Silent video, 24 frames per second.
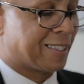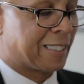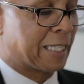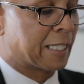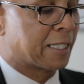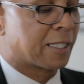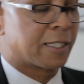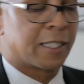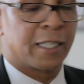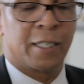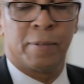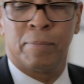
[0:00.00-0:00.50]
a
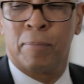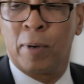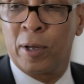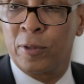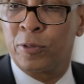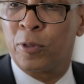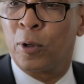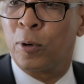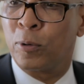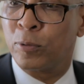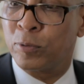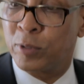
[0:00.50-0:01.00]

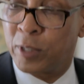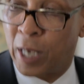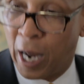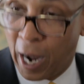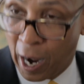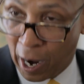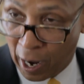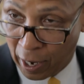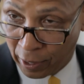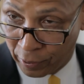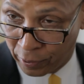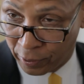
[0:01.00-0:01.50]
16-month-old
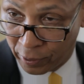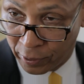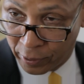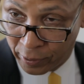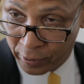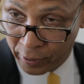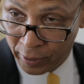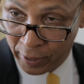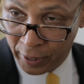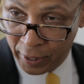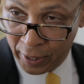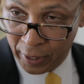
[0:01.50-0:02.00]

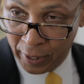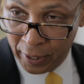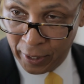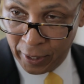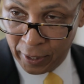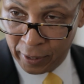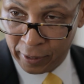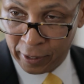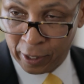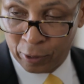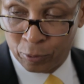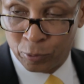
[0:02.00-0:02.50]
toddler
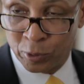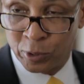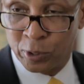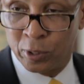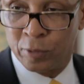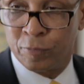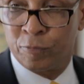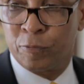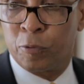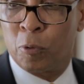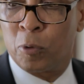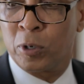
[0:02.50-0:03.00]
that
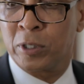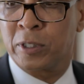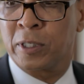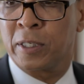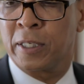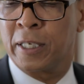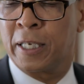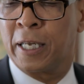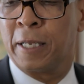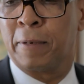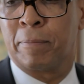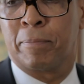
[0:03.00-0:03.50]
was
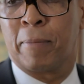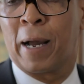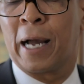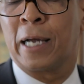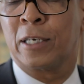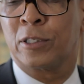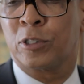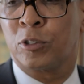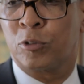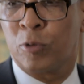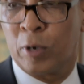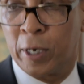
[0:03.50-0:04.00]
unfortunately hit
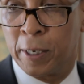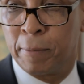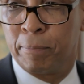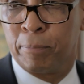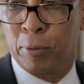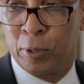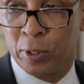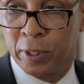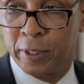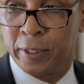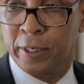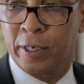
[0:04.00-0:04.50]
by a stray
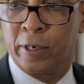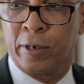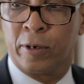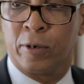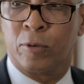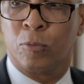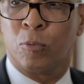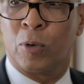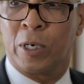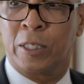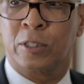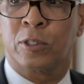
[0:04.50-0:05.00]
bullet
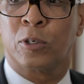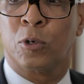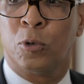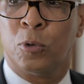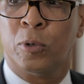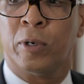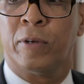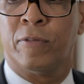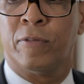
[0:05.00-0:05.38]
here in West